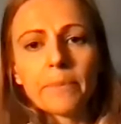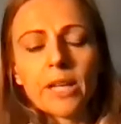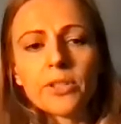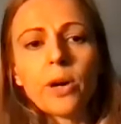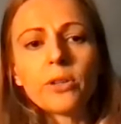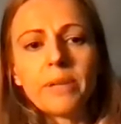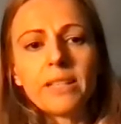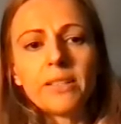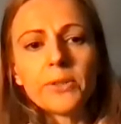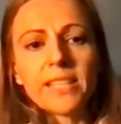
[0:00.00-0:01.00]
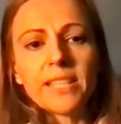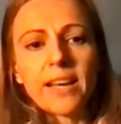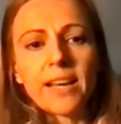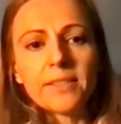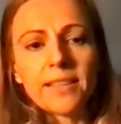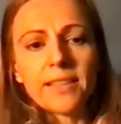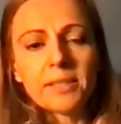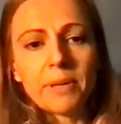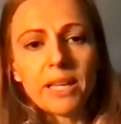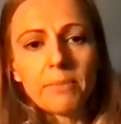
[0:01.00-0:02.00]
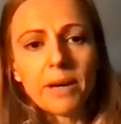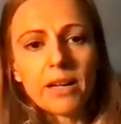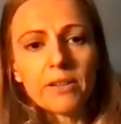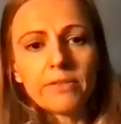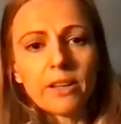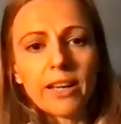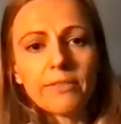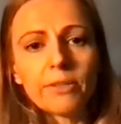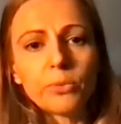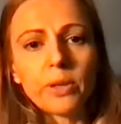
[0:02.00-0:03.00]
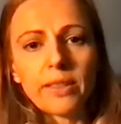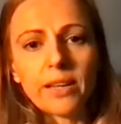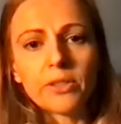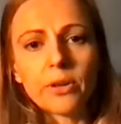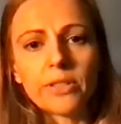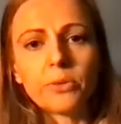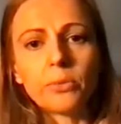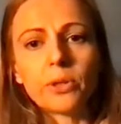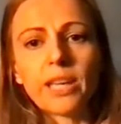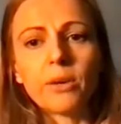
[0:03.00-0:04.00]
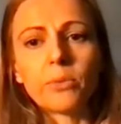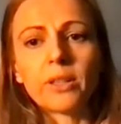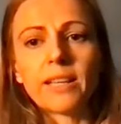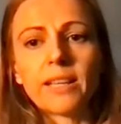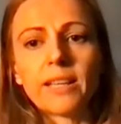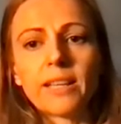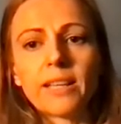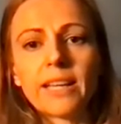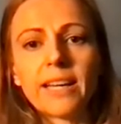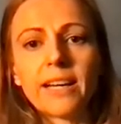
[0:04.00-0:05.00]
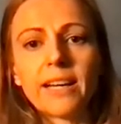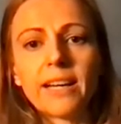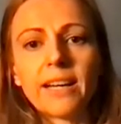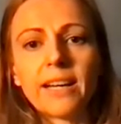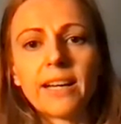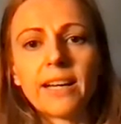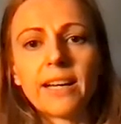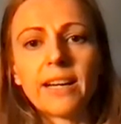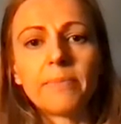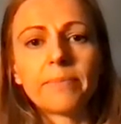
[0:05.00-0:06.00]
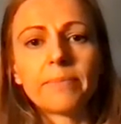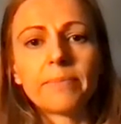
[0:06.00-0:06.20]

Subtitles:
And just welcoming those sounds as being part of life without trying to work out what they are.